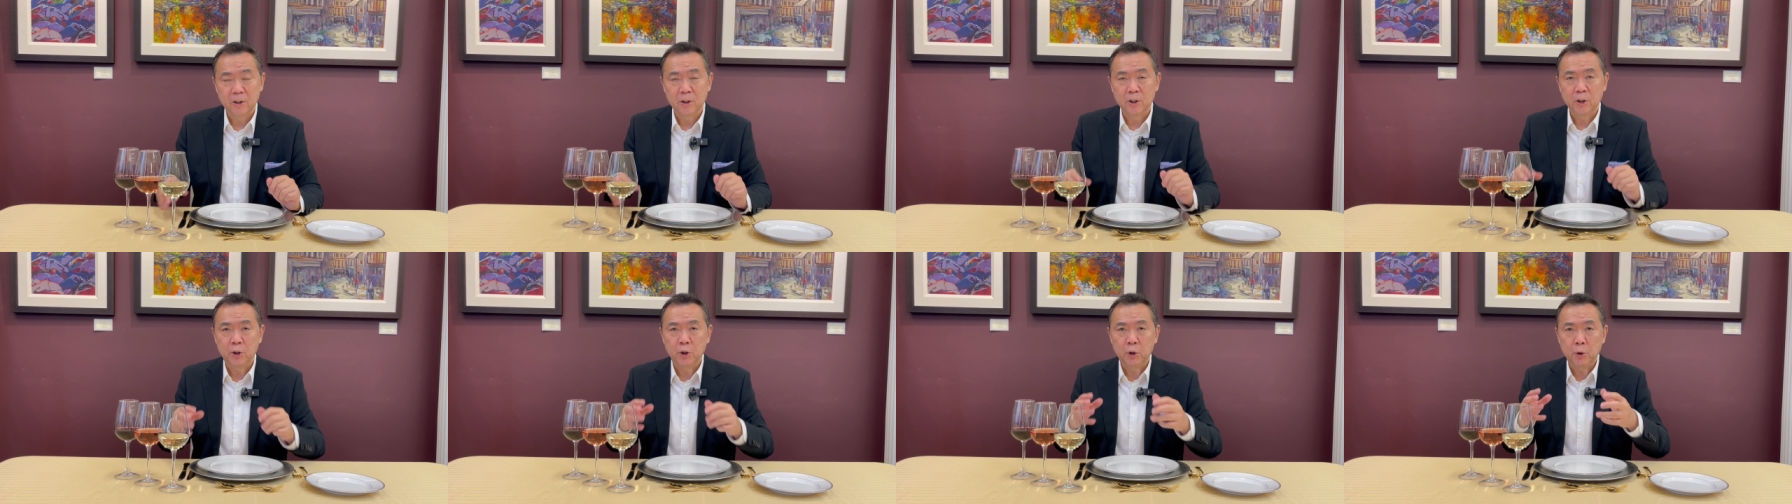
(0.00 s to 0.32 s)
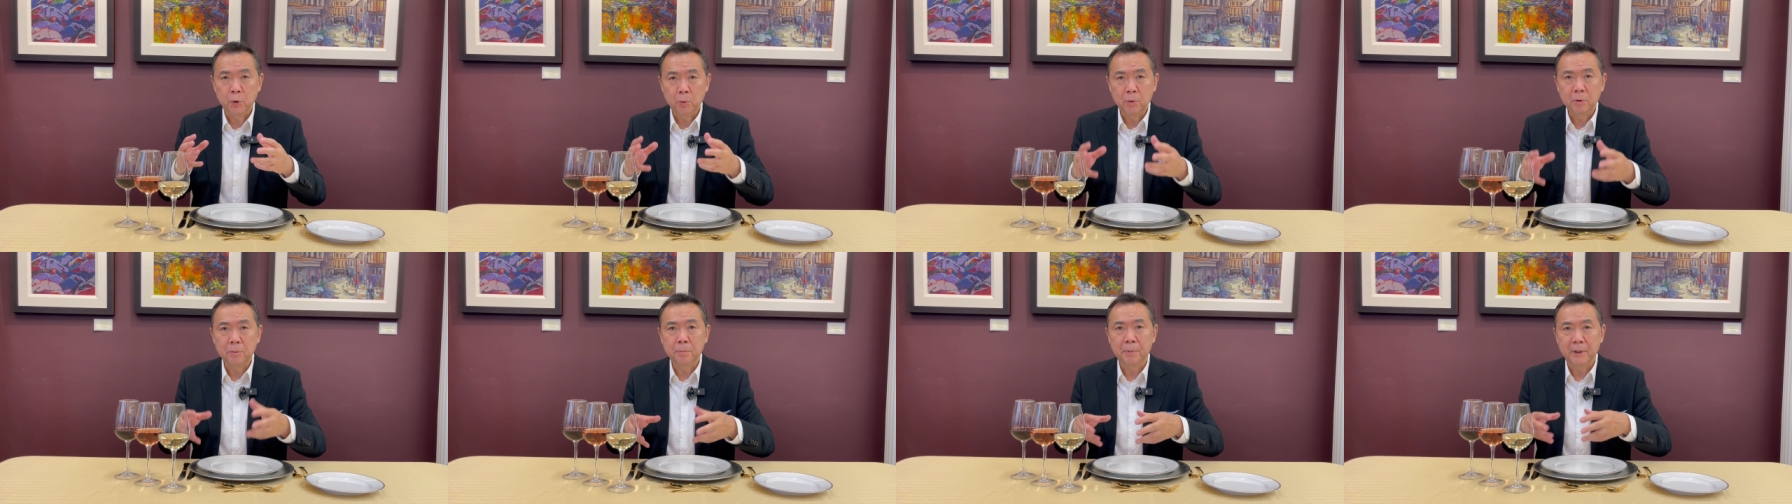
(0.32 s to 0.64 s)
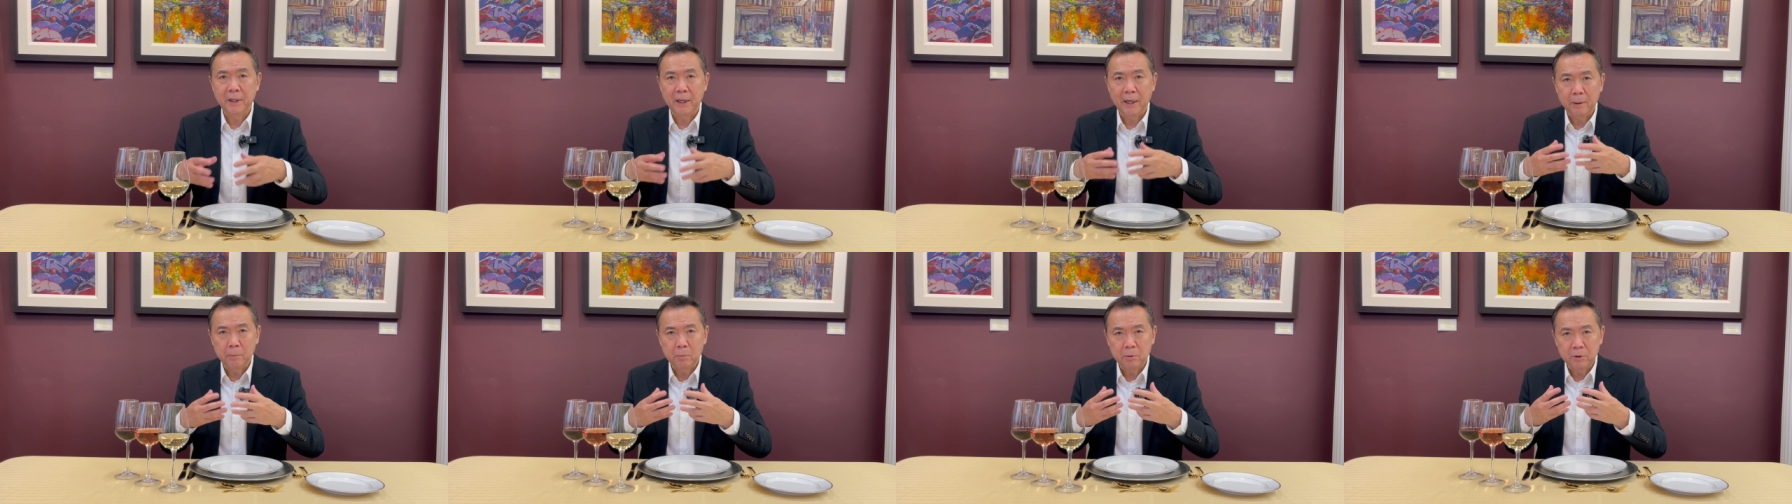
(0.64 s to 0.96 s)
you will be
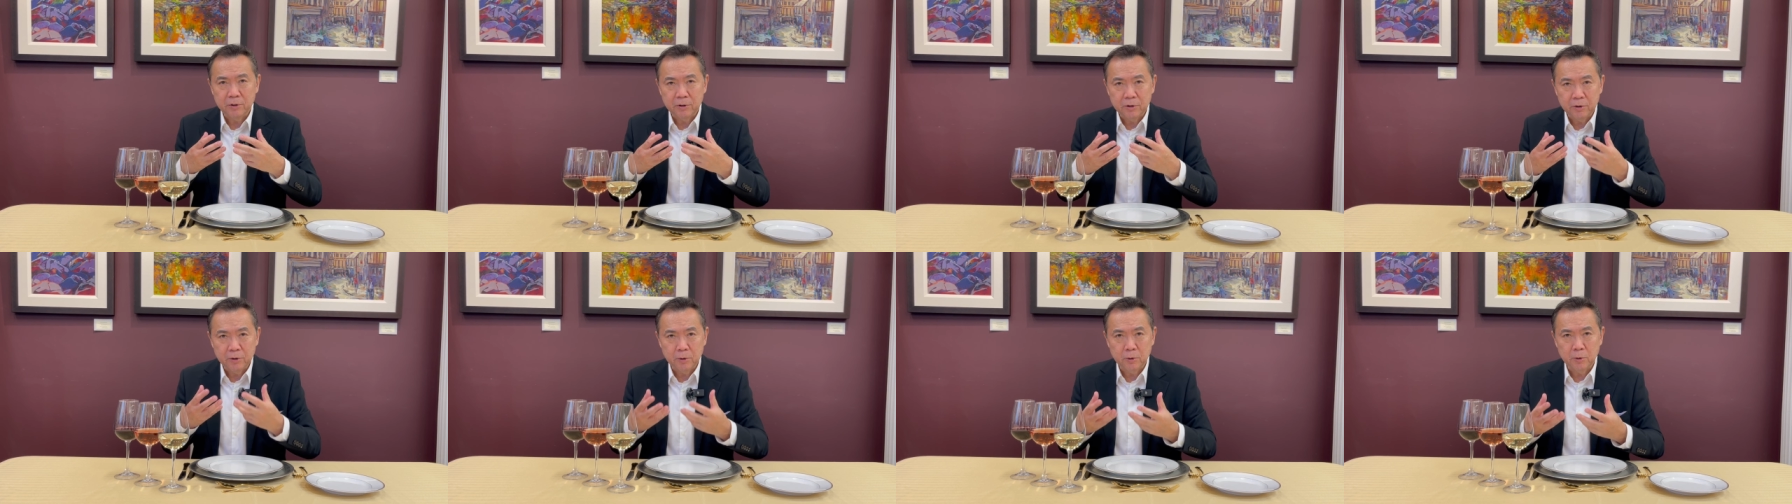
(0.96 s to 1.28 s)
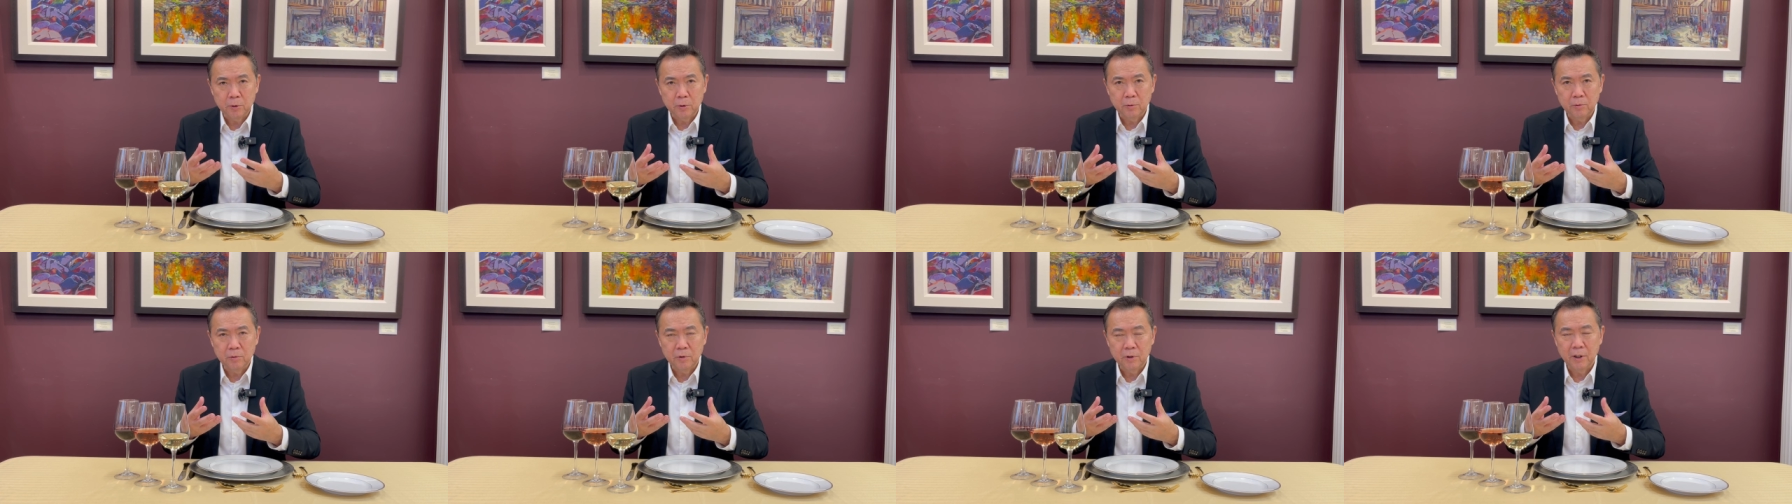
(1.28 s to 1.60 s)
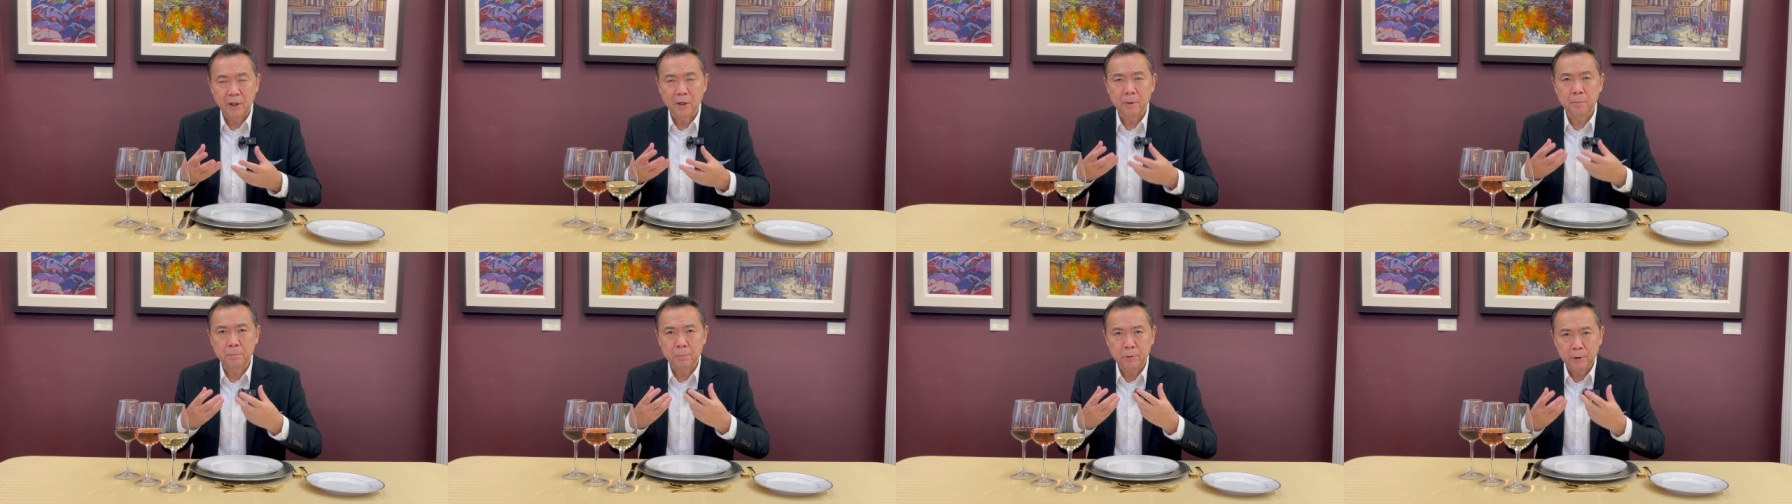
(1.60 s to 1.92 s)
able to
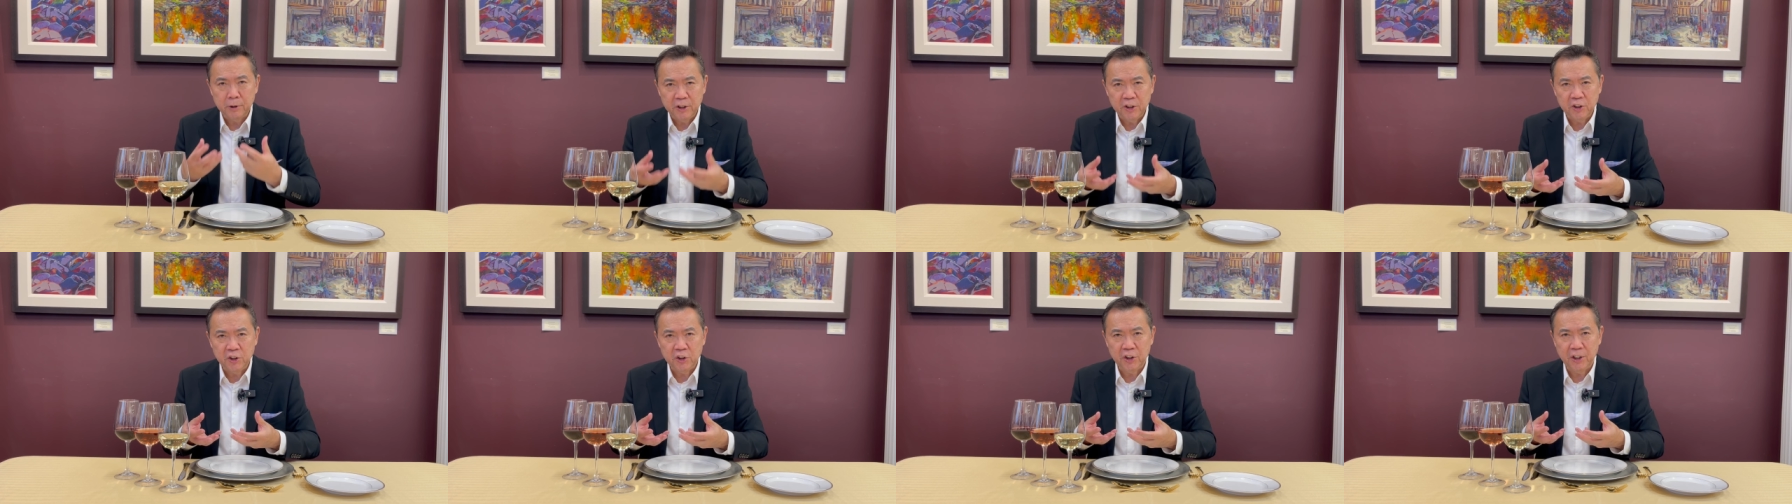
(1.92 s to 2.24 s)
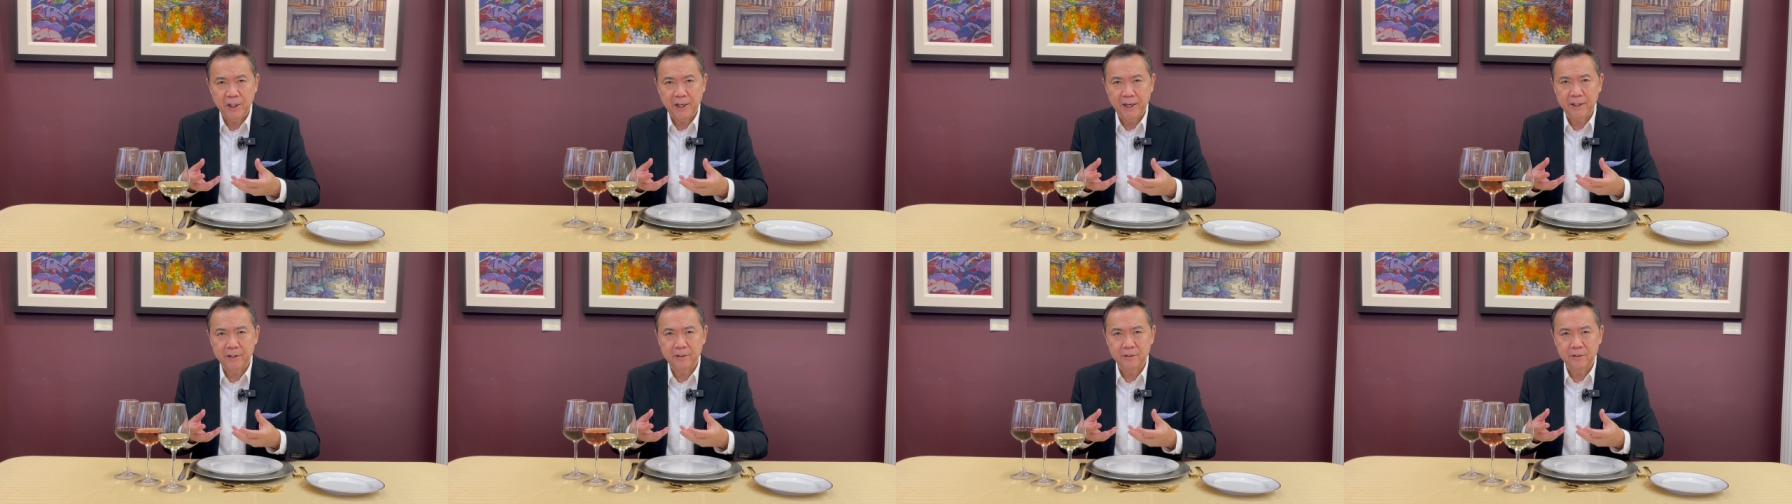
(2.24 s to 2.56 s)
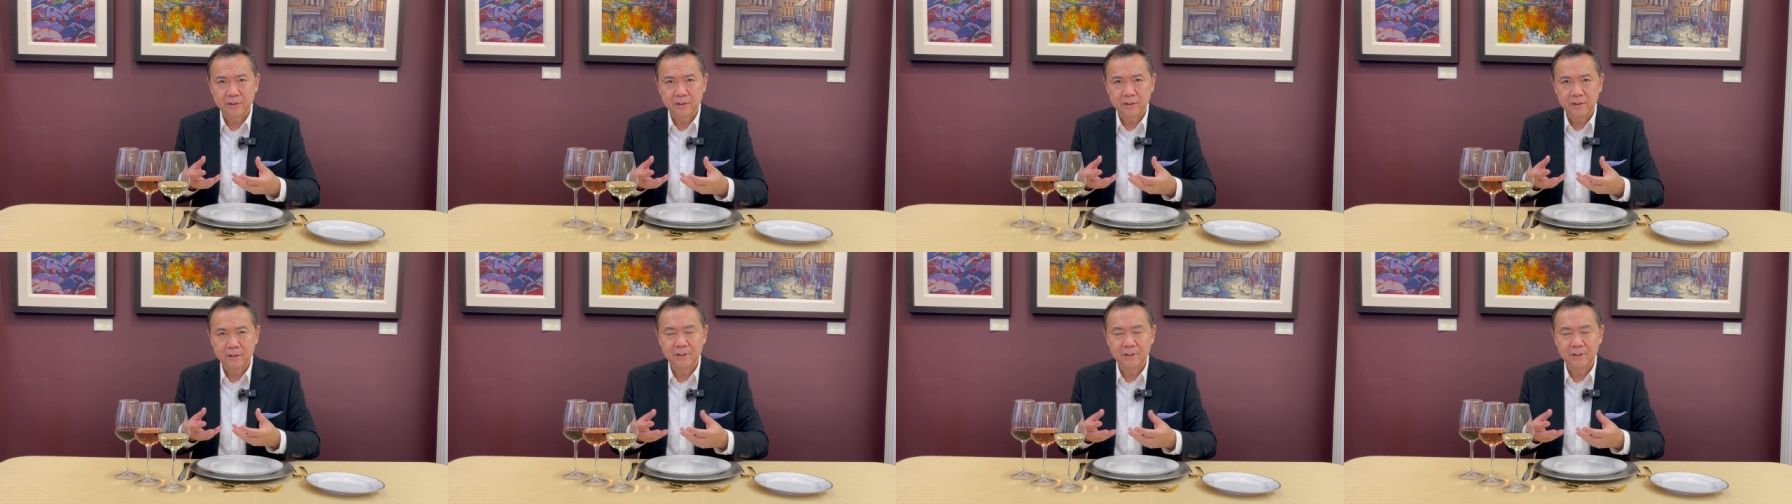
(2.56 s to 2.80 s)
appreciate